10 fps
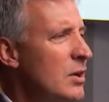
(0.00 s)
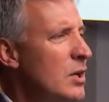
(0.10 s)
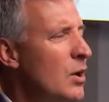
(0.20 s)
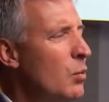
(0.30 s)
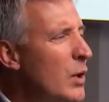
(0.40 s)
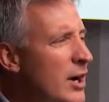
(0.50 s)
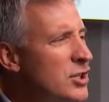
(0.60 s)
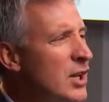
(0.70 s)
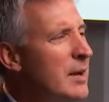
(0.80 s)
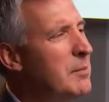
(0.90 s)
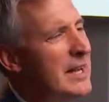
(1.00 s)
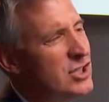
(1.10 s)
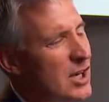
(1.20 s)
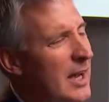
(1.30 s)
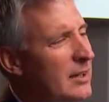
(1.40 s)
where should my
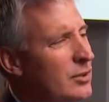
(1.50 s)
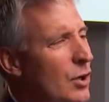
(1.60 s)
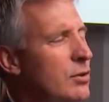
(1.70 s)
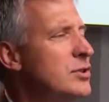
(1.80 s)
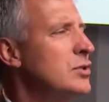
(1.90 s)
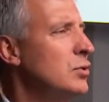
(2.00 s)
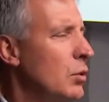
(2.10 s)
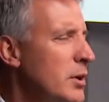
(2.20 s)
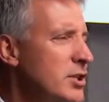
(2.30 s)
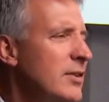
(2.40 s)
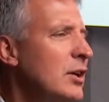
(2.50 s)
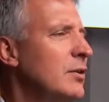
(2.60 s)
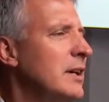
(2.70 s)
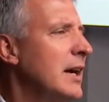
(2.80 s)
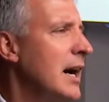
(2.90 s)
child go to school? Where should they go
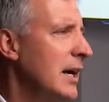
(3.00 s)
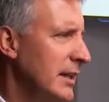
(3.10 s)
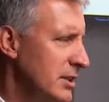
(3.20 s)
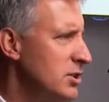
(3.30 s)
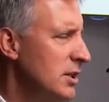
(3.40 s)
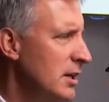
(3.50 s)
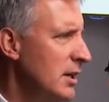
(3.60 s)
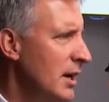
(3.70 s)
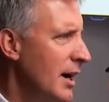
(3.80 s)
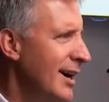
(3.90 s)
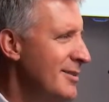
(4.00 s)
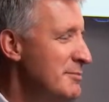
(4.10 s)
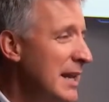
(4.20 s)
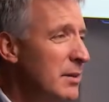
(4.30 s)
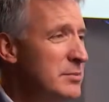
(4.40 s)
to college?
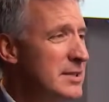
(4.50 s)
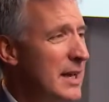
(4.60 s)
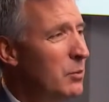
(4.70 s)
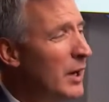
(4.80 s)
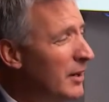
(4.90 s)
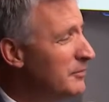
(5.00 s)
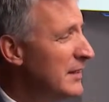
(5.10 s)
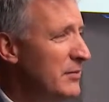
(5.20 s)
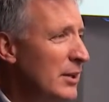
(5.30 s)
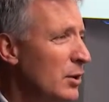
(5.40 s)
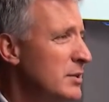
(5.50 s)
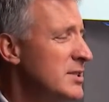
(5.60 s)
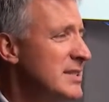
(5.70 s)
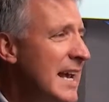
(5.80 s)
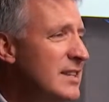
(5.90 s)
Many of them say, well, if they go to a
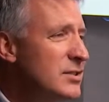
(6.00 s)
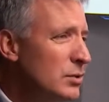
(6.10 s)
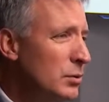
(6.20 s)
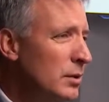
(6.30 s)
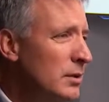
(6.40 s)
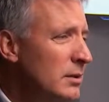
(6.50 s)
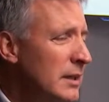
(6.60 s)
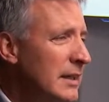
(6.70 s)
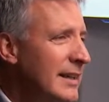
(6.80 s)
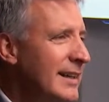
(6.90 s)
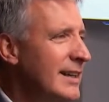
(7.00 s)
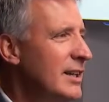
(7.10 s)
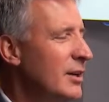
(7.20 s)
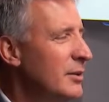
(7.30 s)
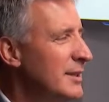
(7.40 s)
state school,
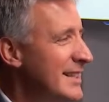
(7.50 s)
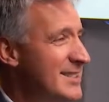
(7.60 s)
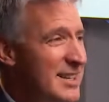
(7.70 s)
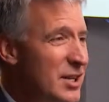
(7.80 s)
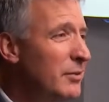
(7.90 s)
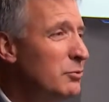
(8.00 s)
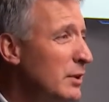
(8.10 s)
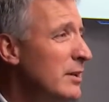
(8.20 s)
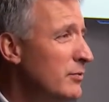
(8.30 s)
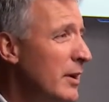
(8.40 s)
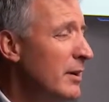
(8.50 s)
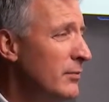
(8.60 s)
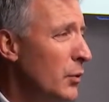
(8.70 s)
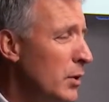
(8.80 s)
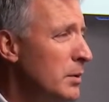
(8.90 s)
that's often really very
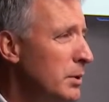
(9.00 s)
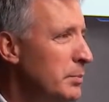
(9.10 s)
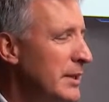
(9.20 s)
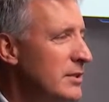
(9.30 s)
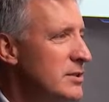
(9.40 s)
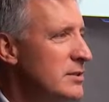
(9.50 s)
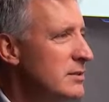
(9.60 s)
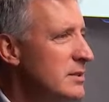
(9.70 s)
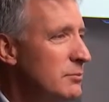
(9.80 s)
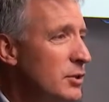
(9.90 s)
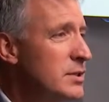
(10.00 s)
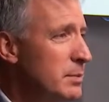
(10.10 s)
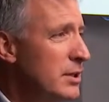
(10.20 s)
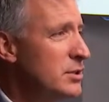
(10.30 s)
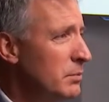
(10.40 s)
affordable, but there's some real
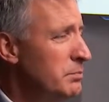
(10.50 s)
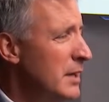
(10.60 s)
spiritual